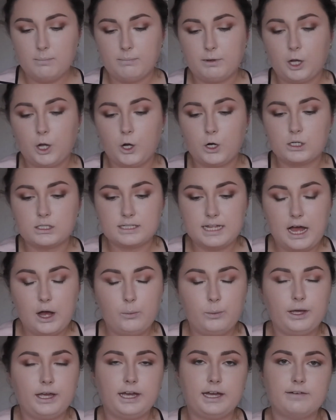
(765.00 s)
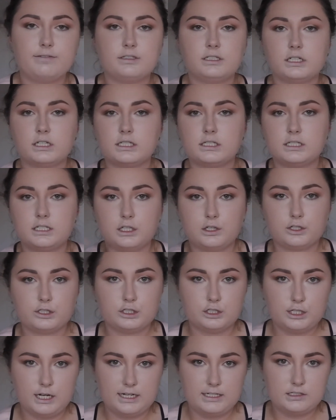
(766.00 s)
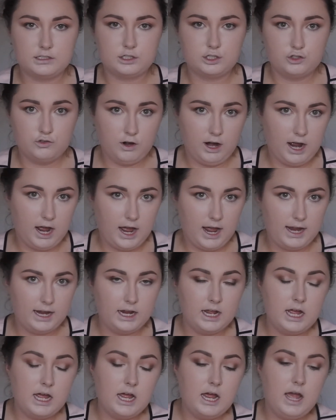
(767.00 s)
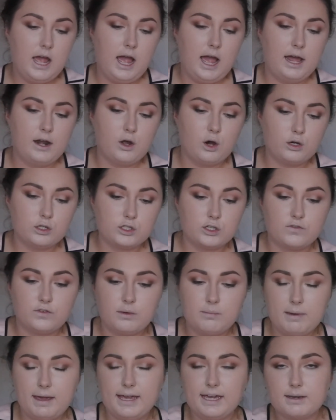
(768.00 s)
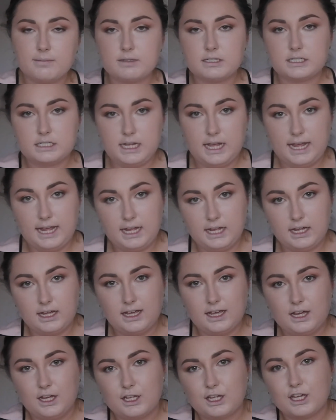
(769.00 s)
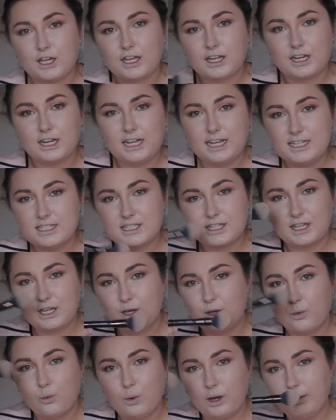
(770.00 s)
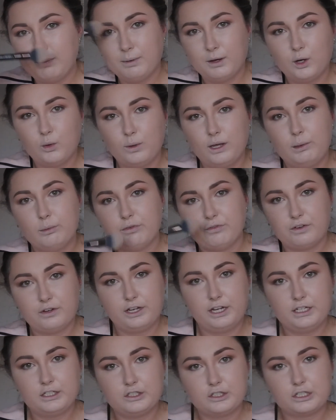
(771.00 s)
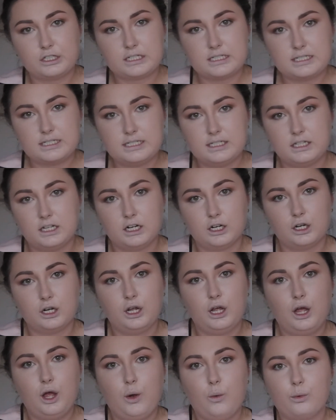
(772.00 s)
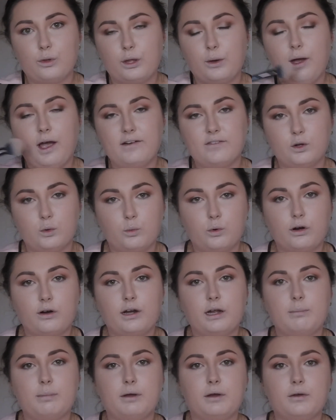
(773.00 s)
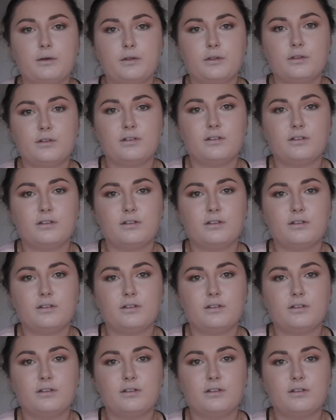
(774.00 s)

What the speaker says: because that way it gives the concealer a chance to dry, and also if you make a mistake you can easily wipe it away with foundation or concealer without having to worry about